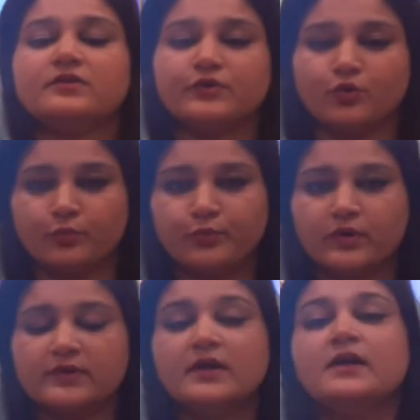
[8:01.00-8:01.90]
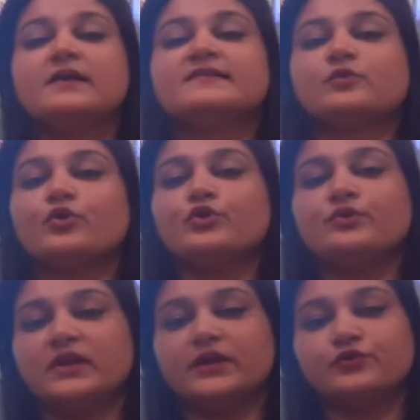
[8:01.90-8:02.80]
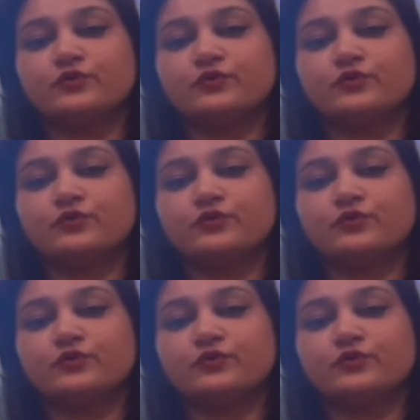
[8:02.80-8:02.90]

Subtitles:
the notebook. So you need